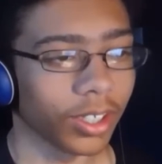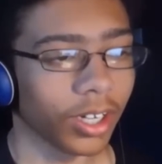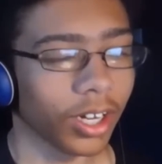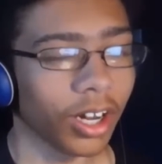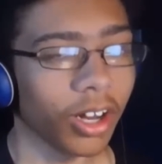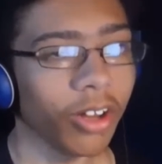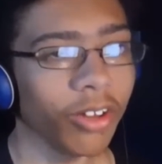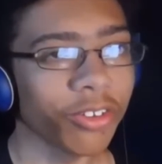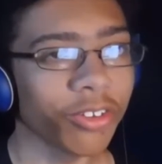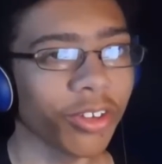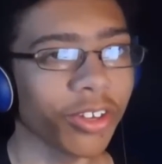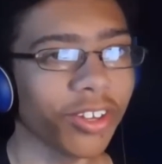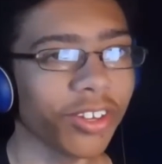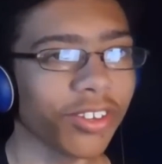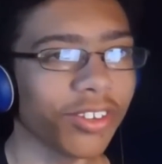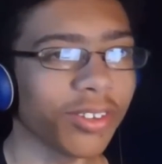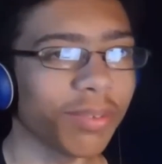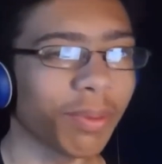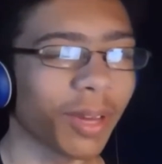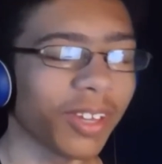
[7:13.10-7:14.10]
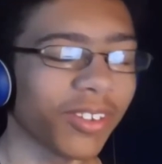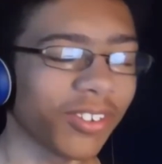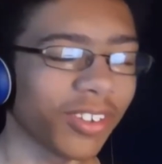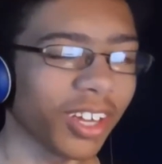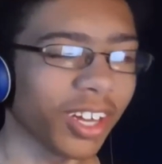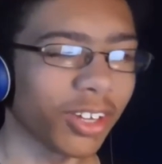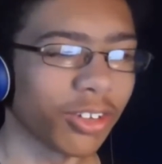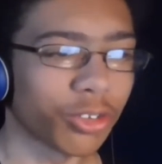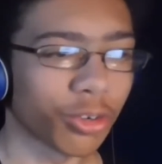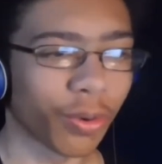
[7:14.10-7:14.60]
Oh, so this is
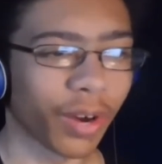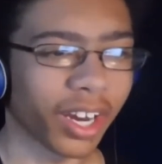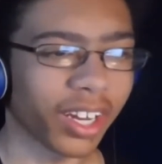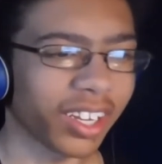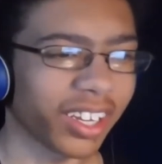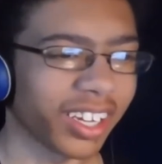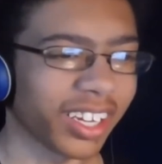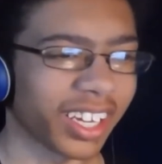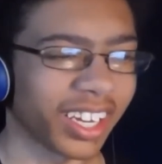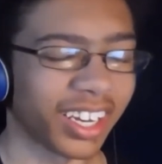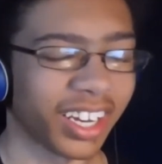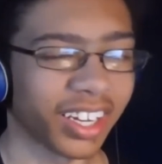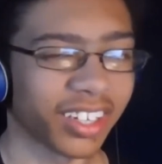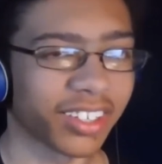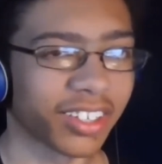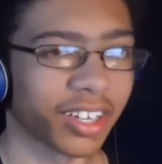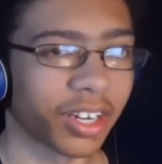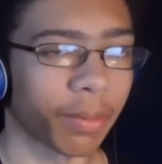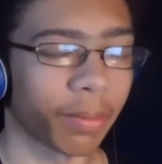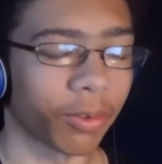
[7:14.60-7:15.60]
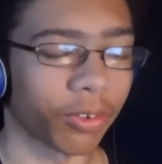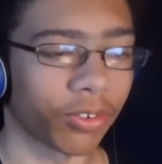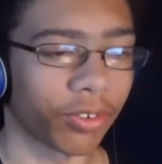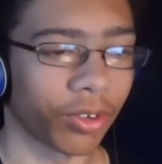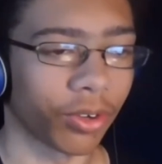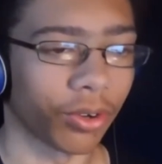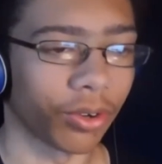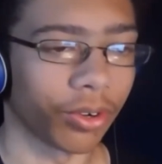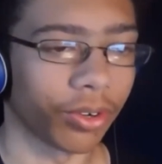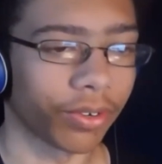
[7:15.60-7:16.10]
basically a directly connected
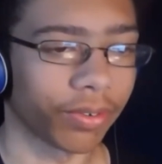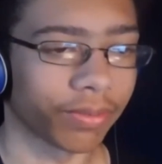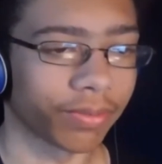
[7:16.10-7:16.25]
episode.